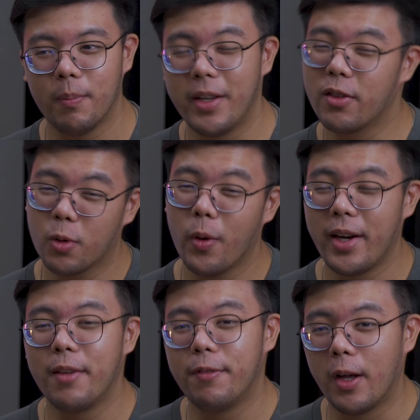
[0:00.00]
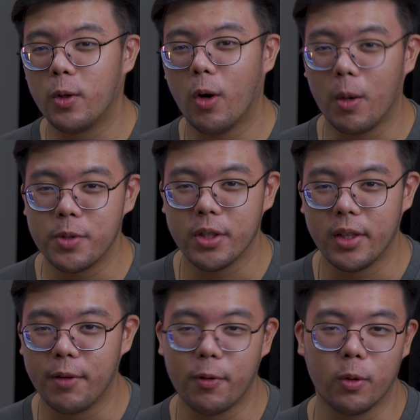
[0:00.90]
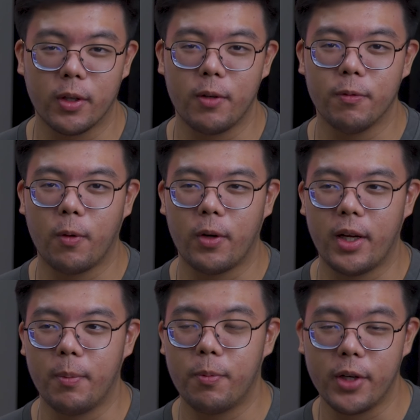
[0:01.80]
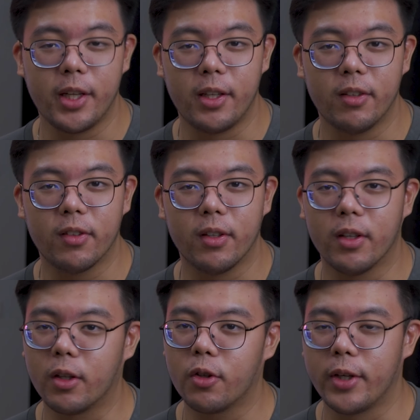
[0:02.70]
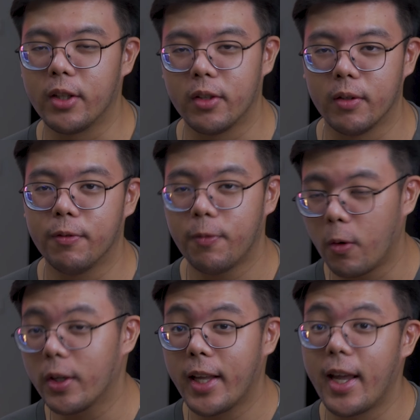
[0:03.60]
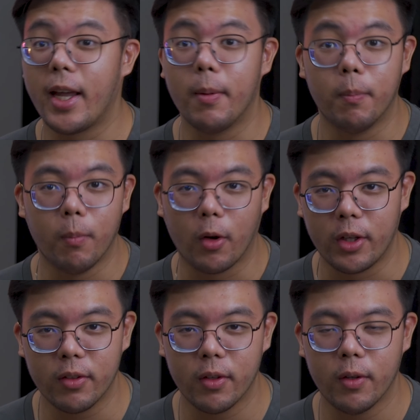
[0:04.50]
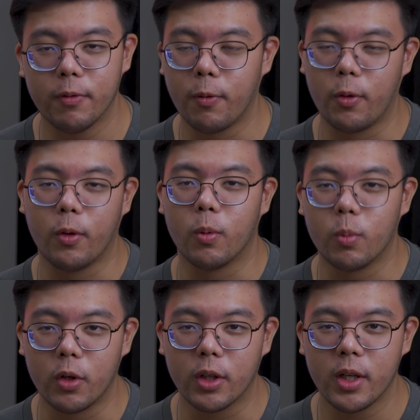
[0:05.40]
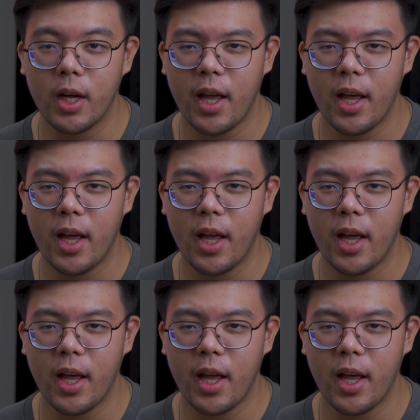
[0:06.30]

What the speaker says: it's quite a value option if you're looking for a pretty decent Creator 4K monitor for your work,